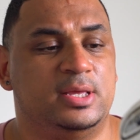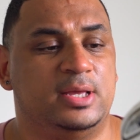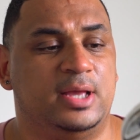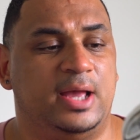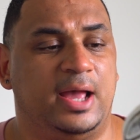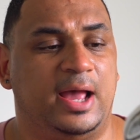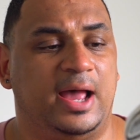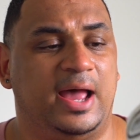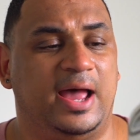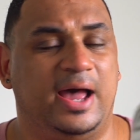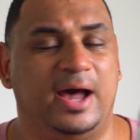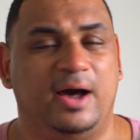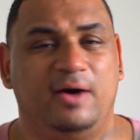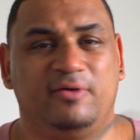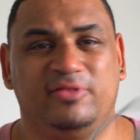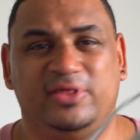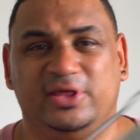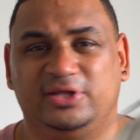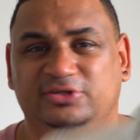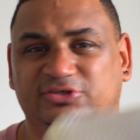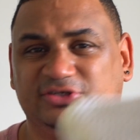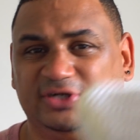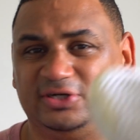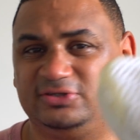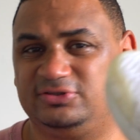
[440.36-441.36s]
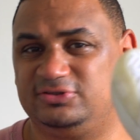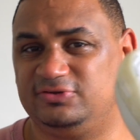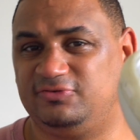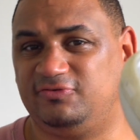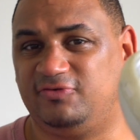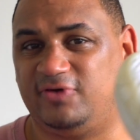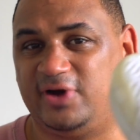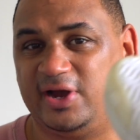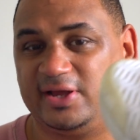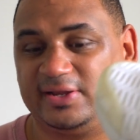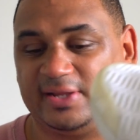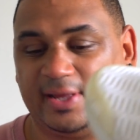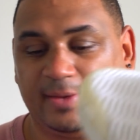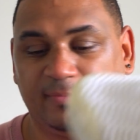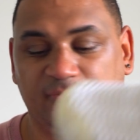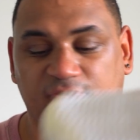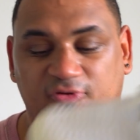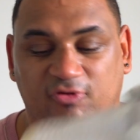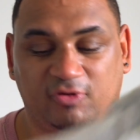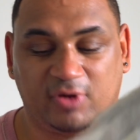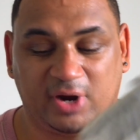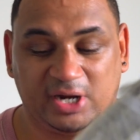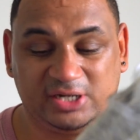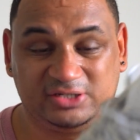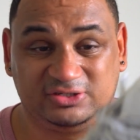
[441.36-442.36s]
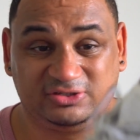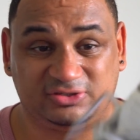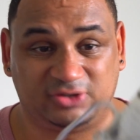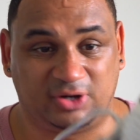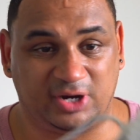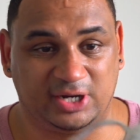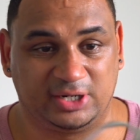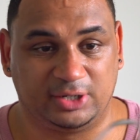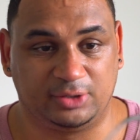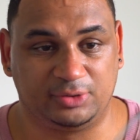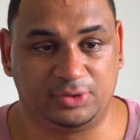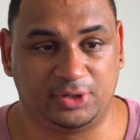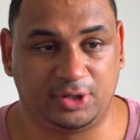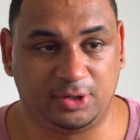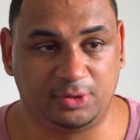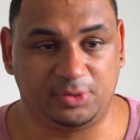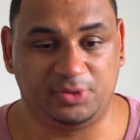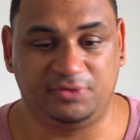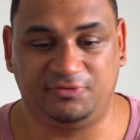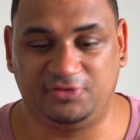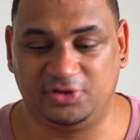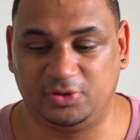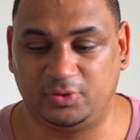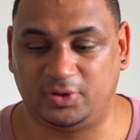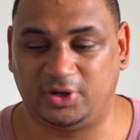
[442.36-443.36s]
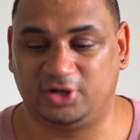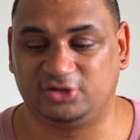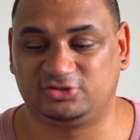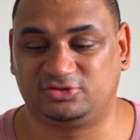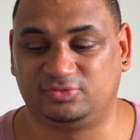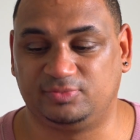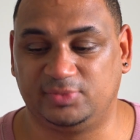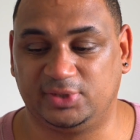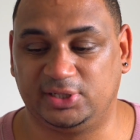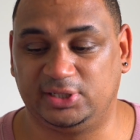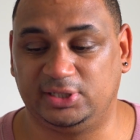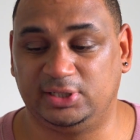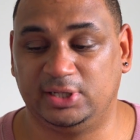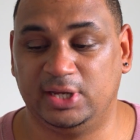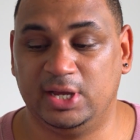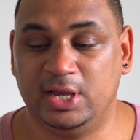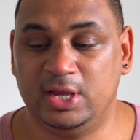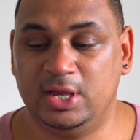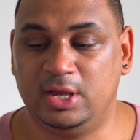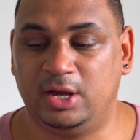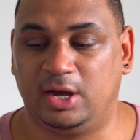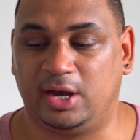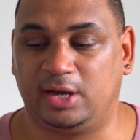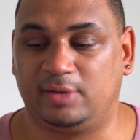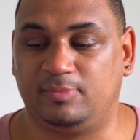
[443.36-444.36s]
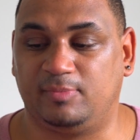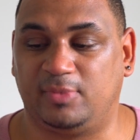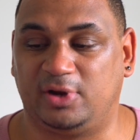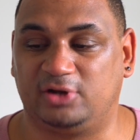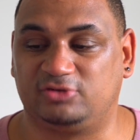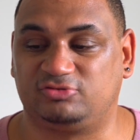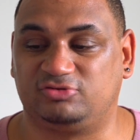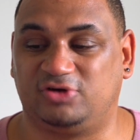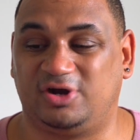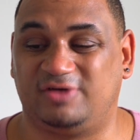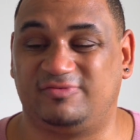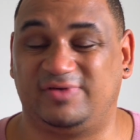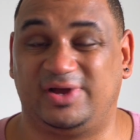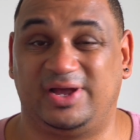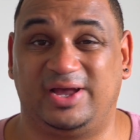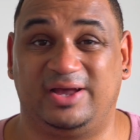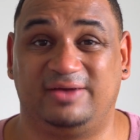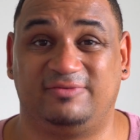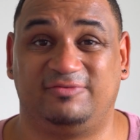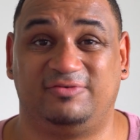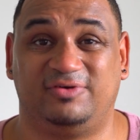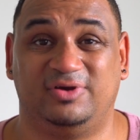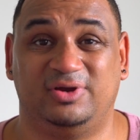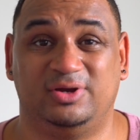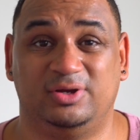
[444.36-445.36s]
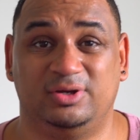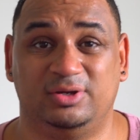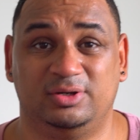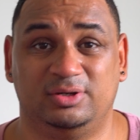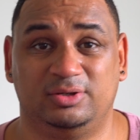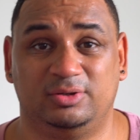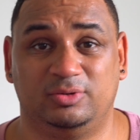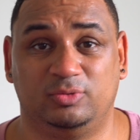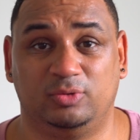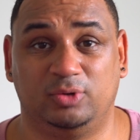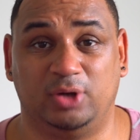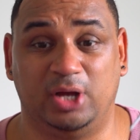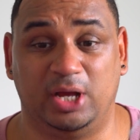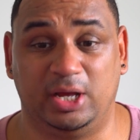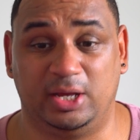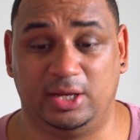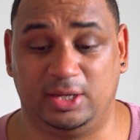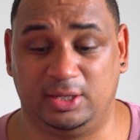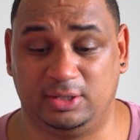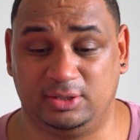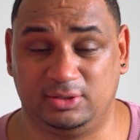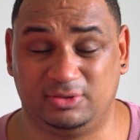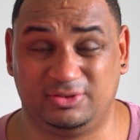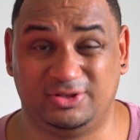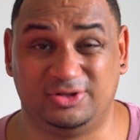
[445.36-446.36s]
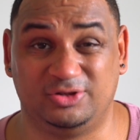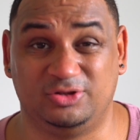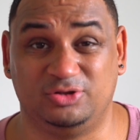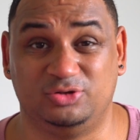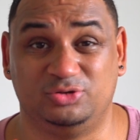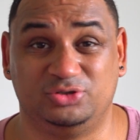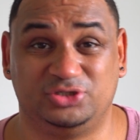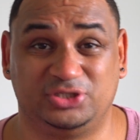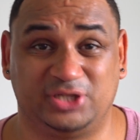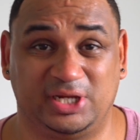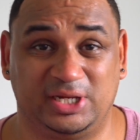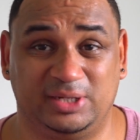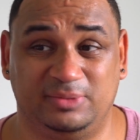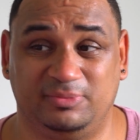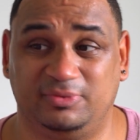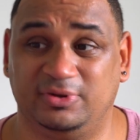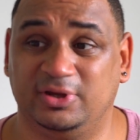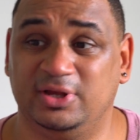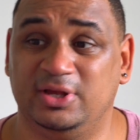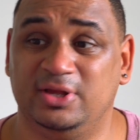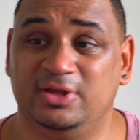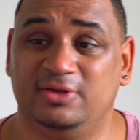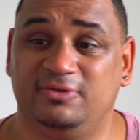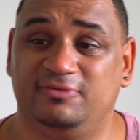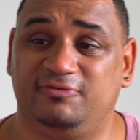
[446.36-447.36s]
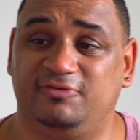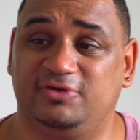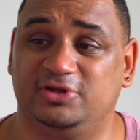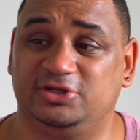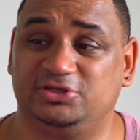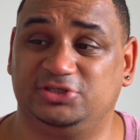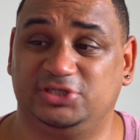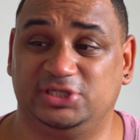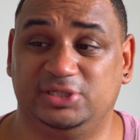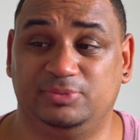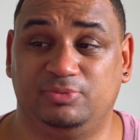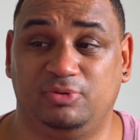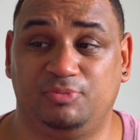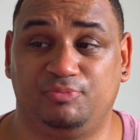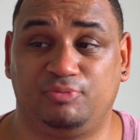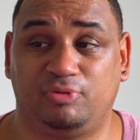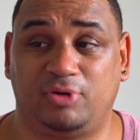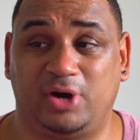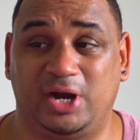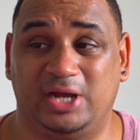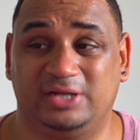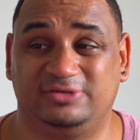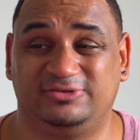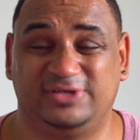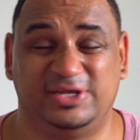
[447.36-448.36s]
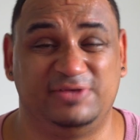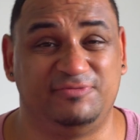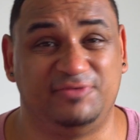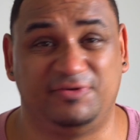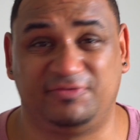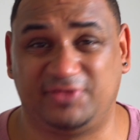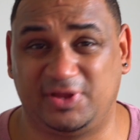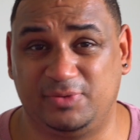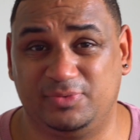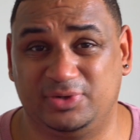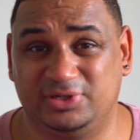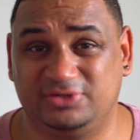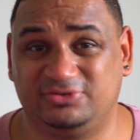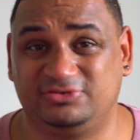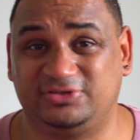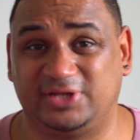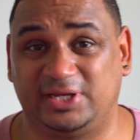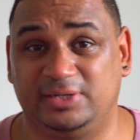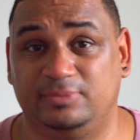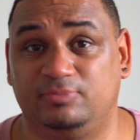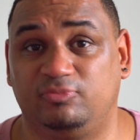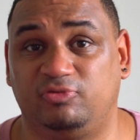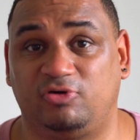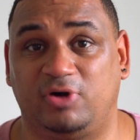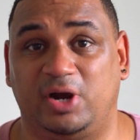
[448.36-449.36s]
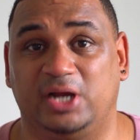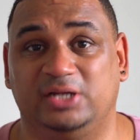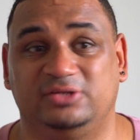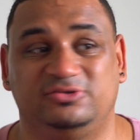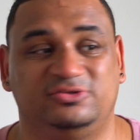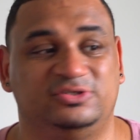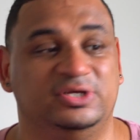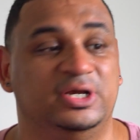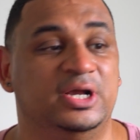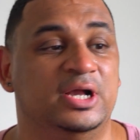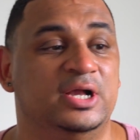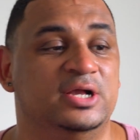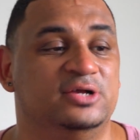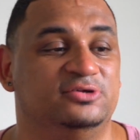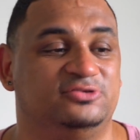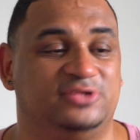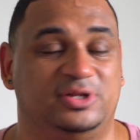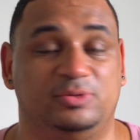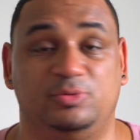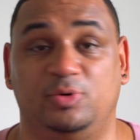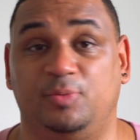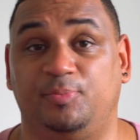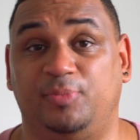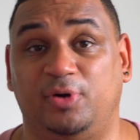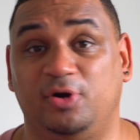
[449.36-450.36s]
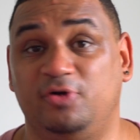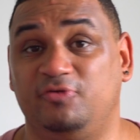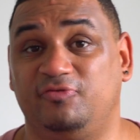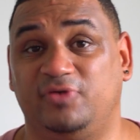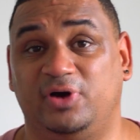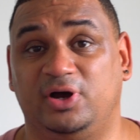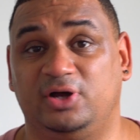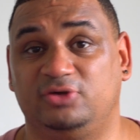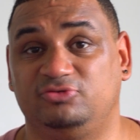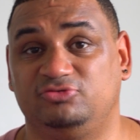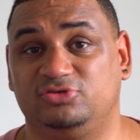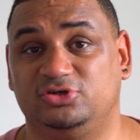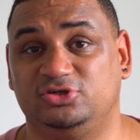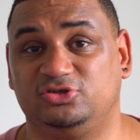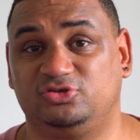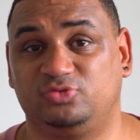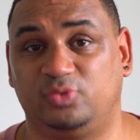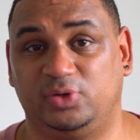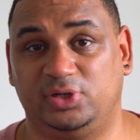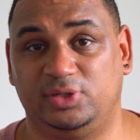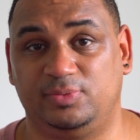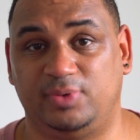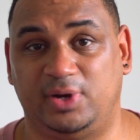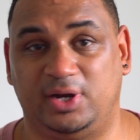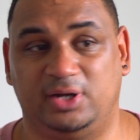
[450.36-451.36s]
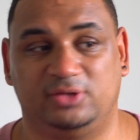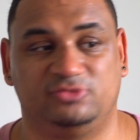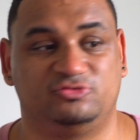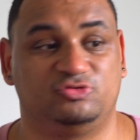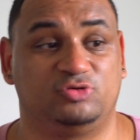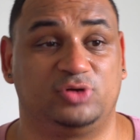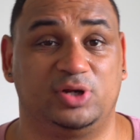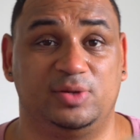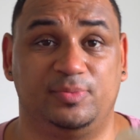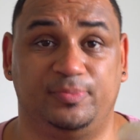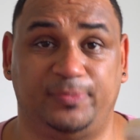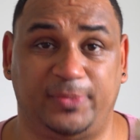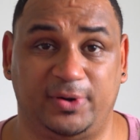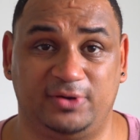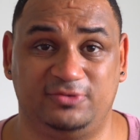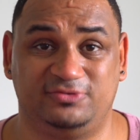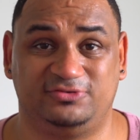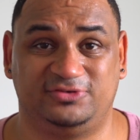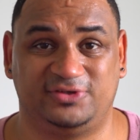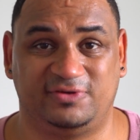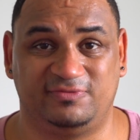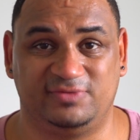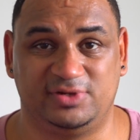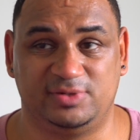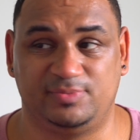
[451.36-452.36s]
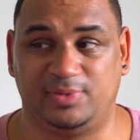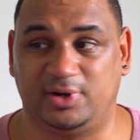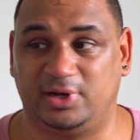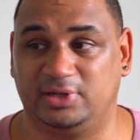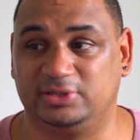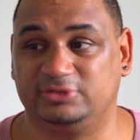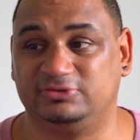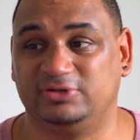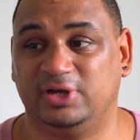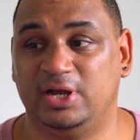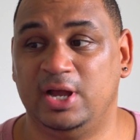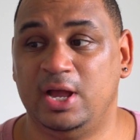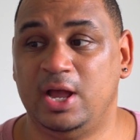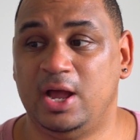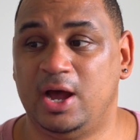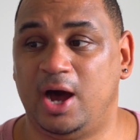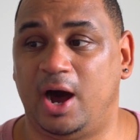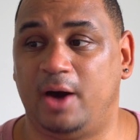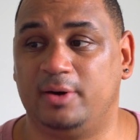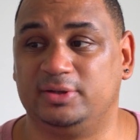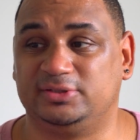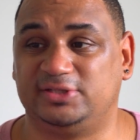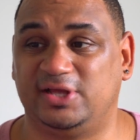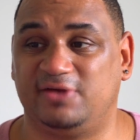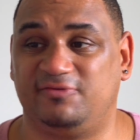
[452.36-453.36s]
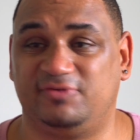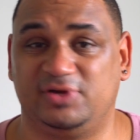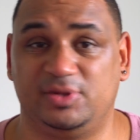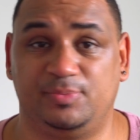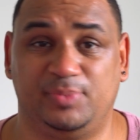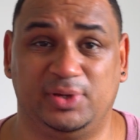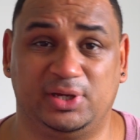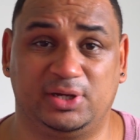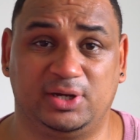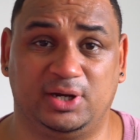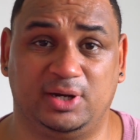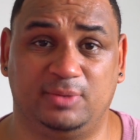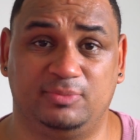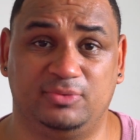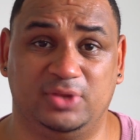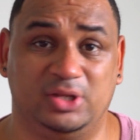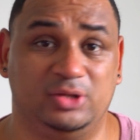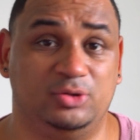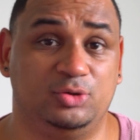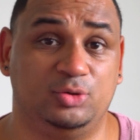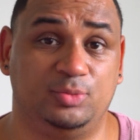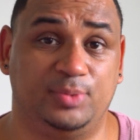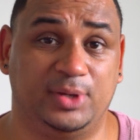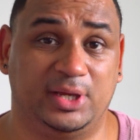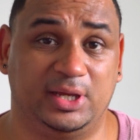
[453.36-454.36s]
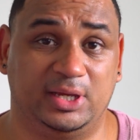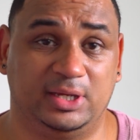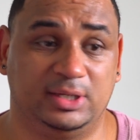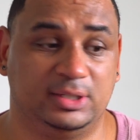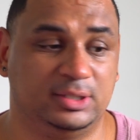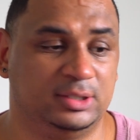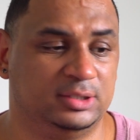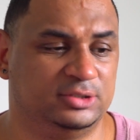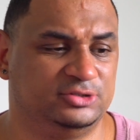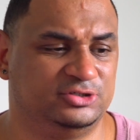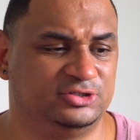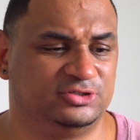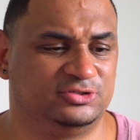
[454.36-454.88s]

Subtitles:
How they're justifying that price, I don't know. If you ask me, I'd much rather have the new shape for the cheaper price. Even if they were the same price, so they were both £120 or they're both £70, I would definitely pick up the new pair.